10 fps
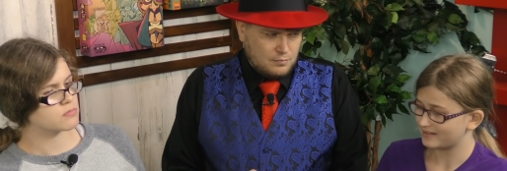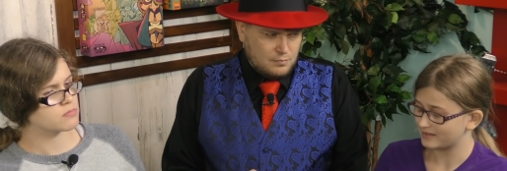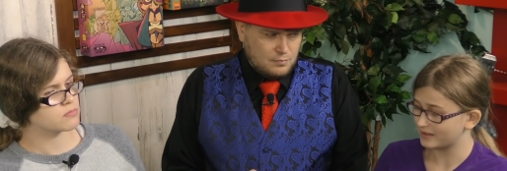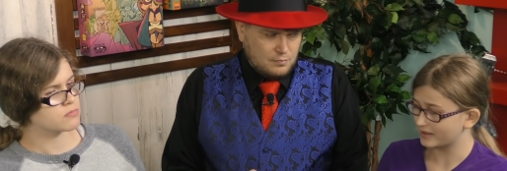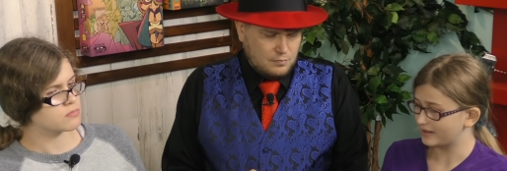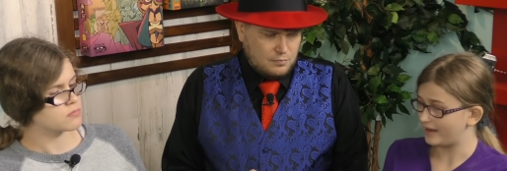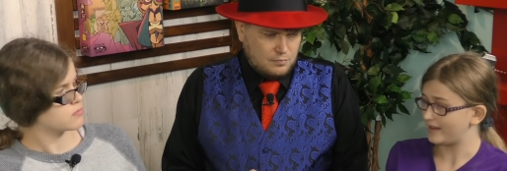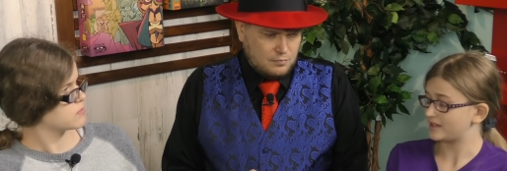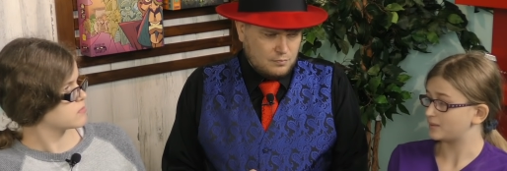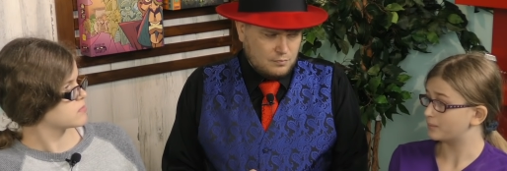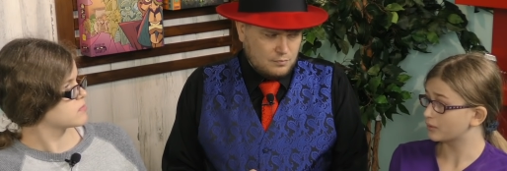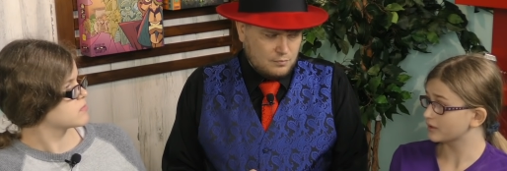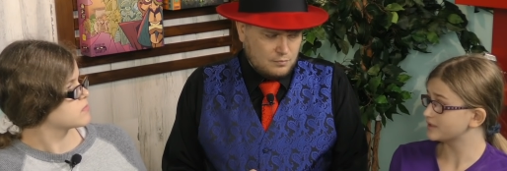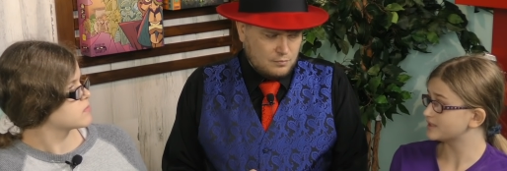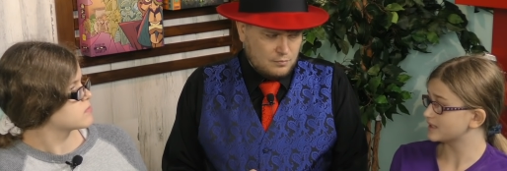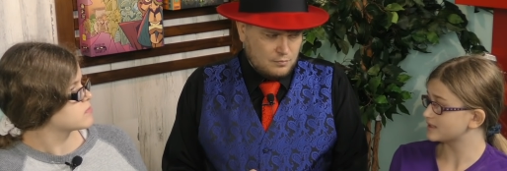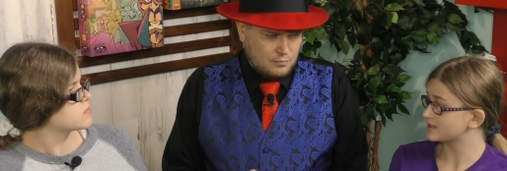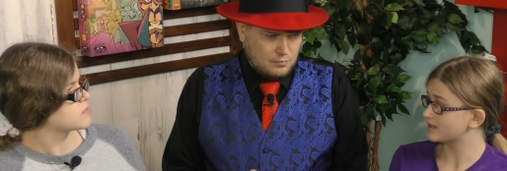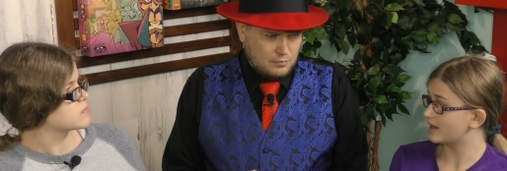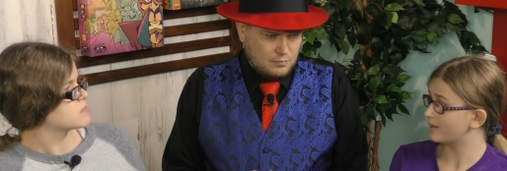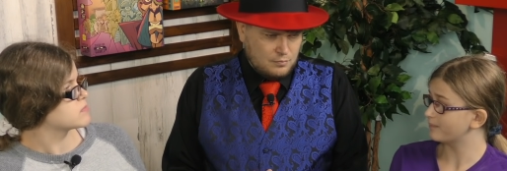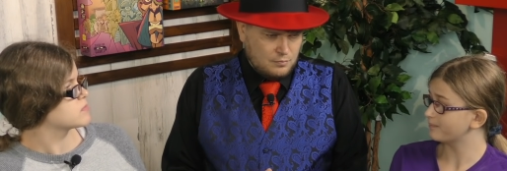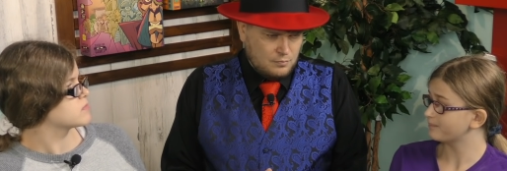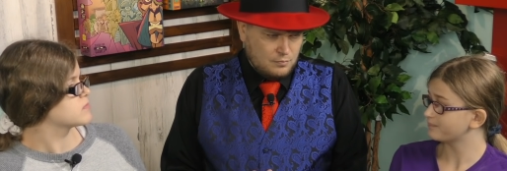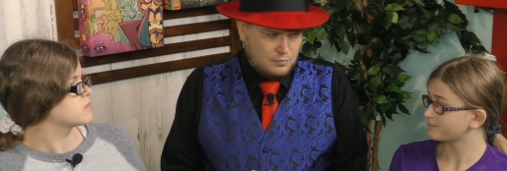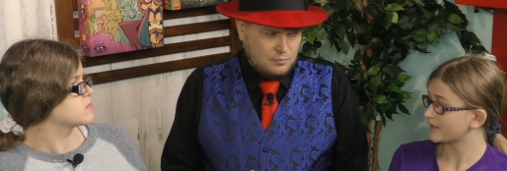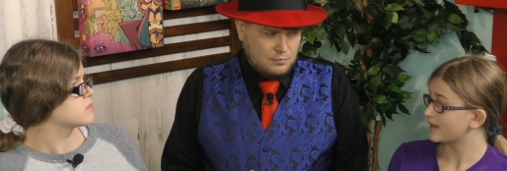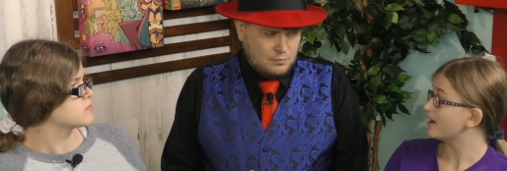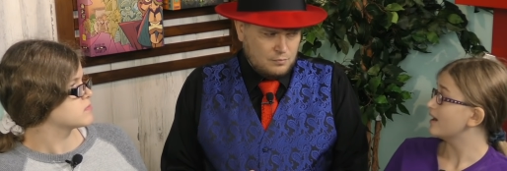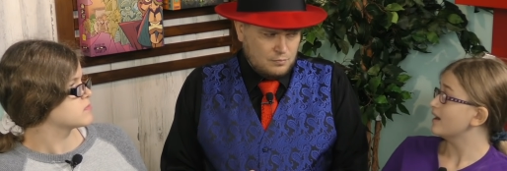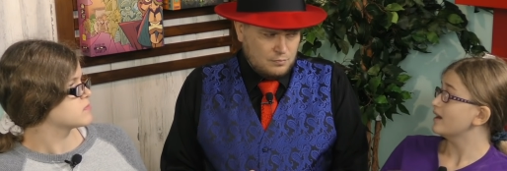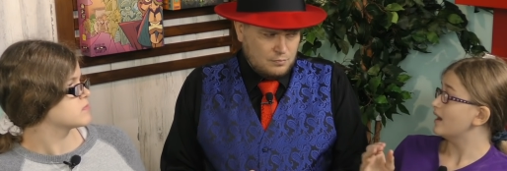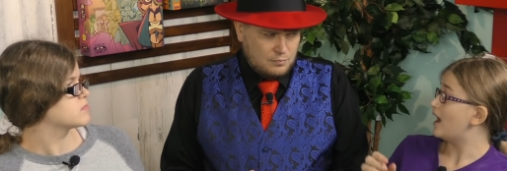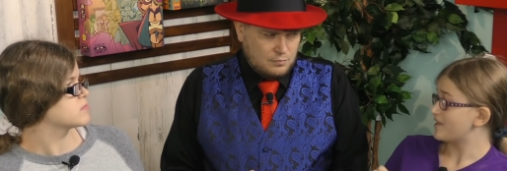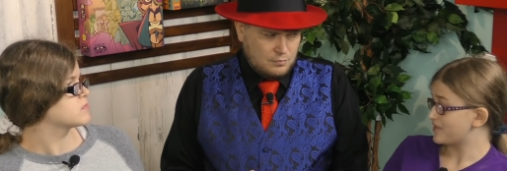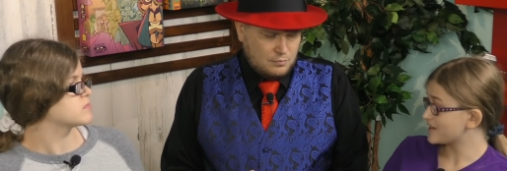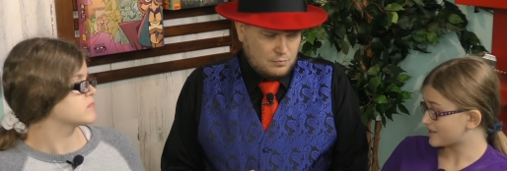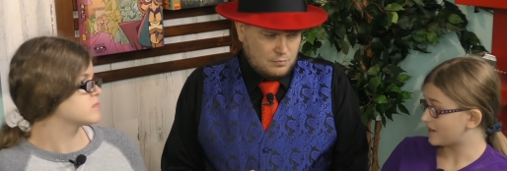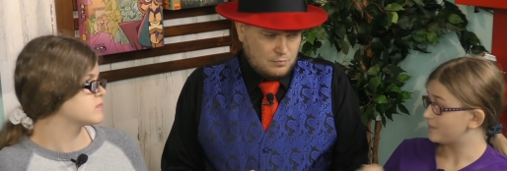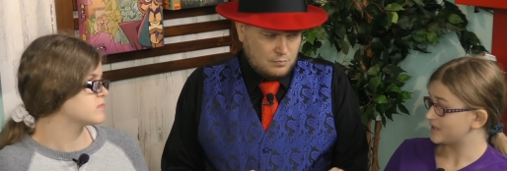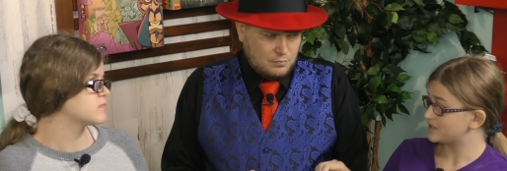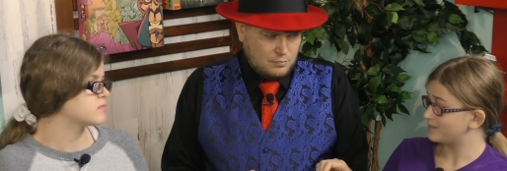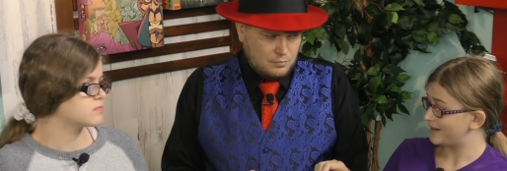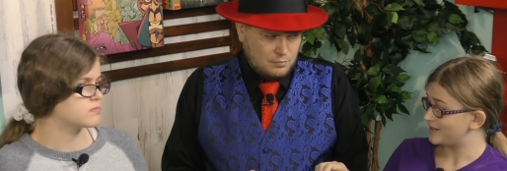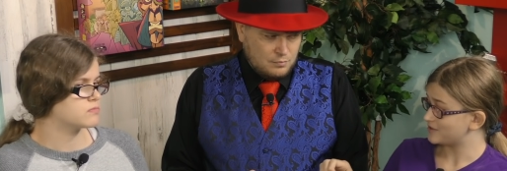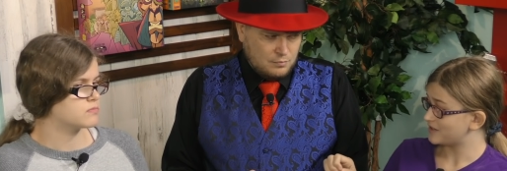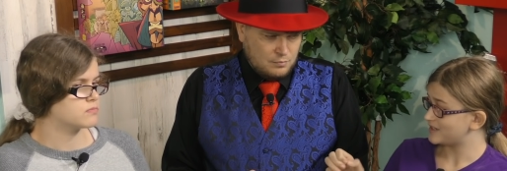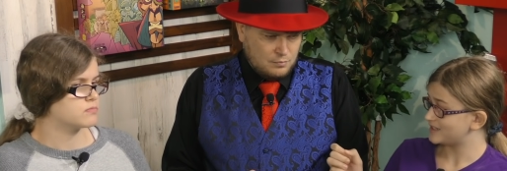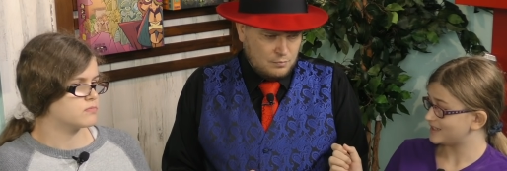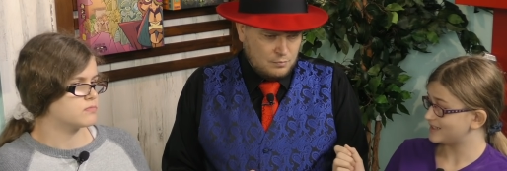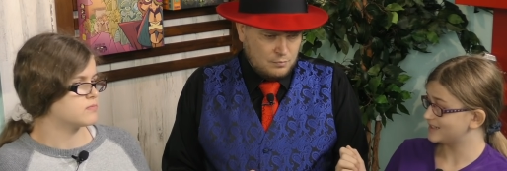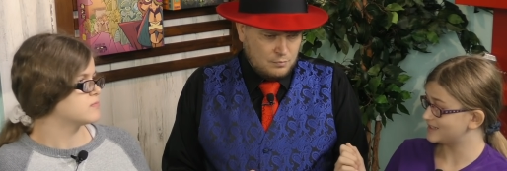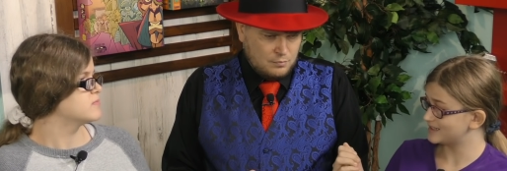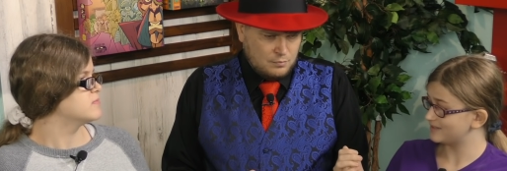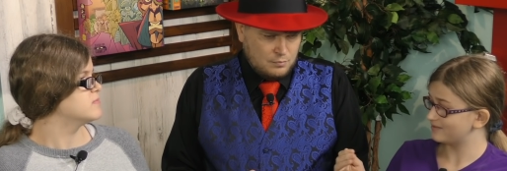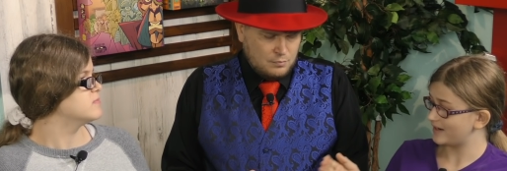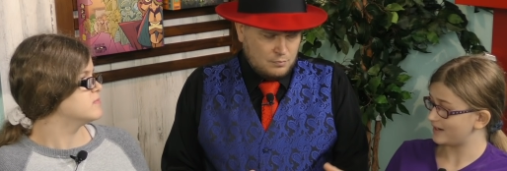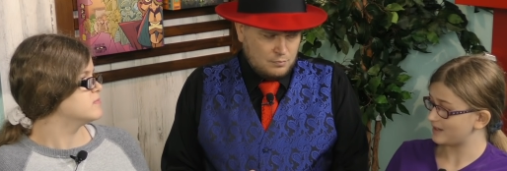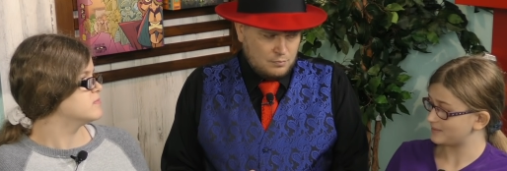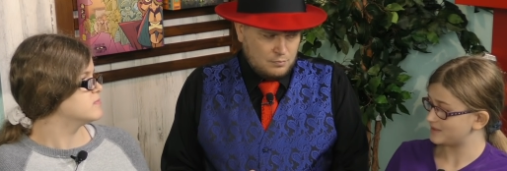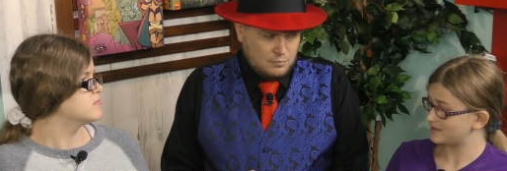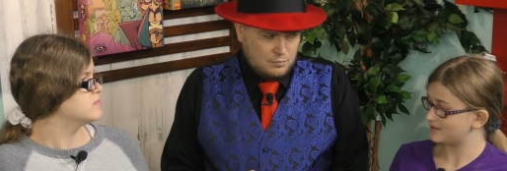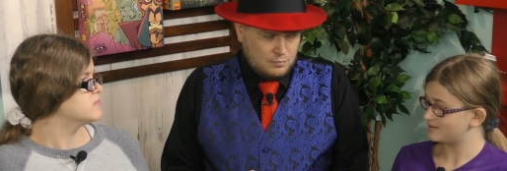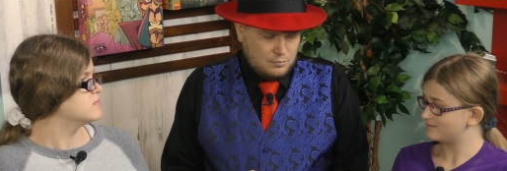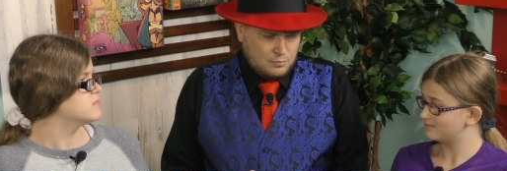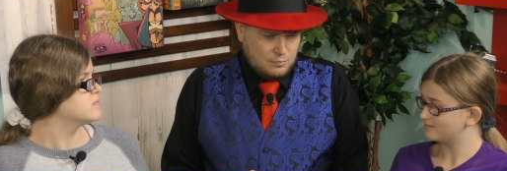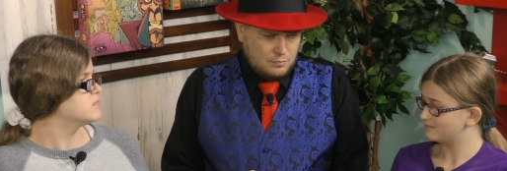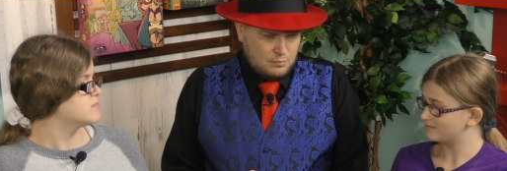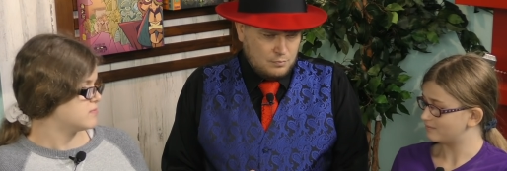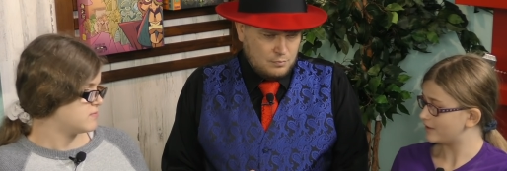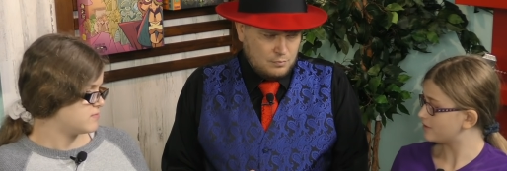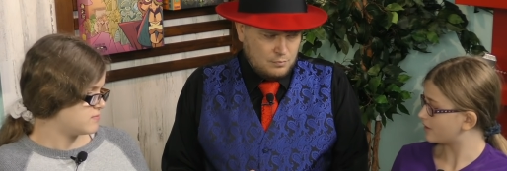Speaker 1: the I like the board system. I think there are a bit too many choices when it comes. To, what do you